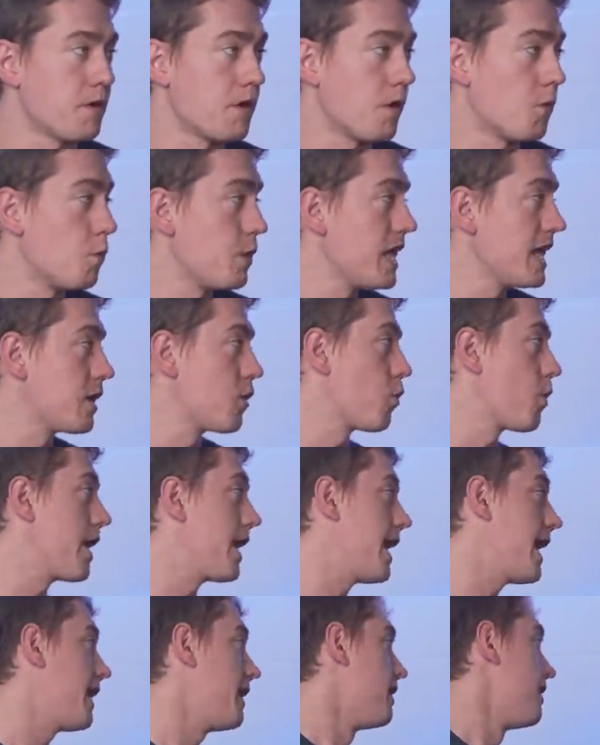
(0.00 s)
a week
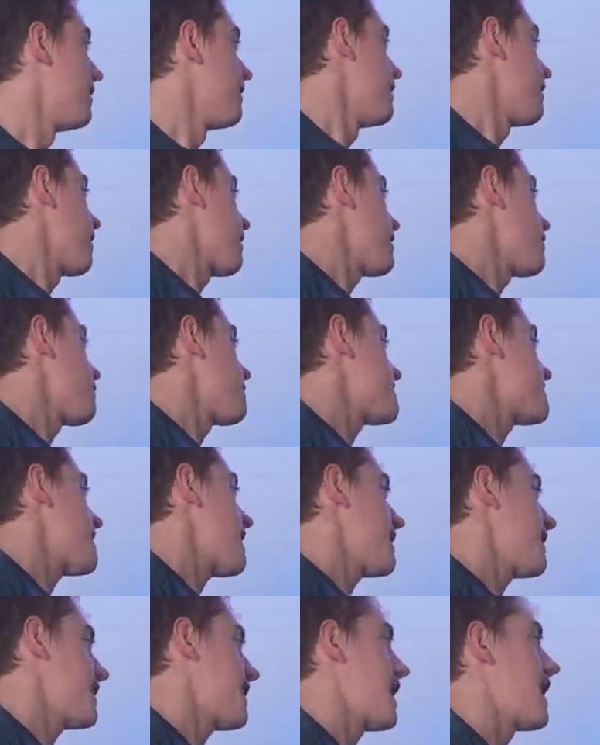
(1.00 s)
away. Are you
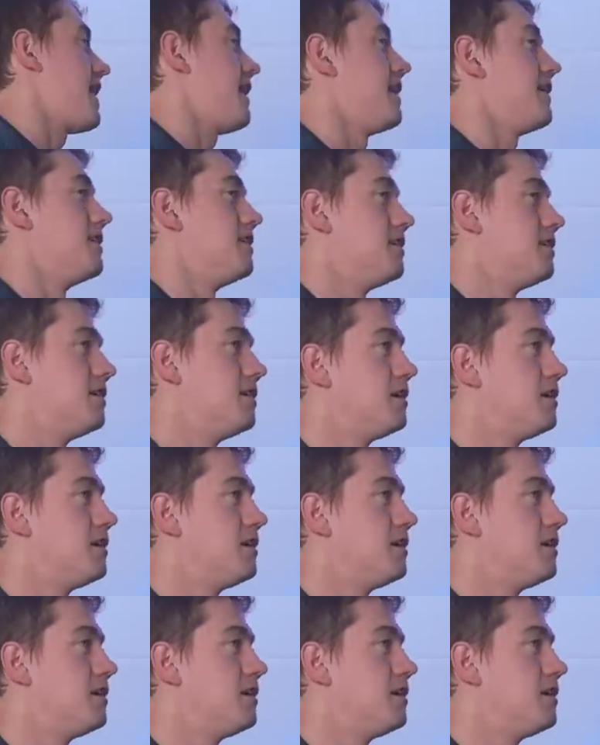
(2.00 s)
excited, Kyler?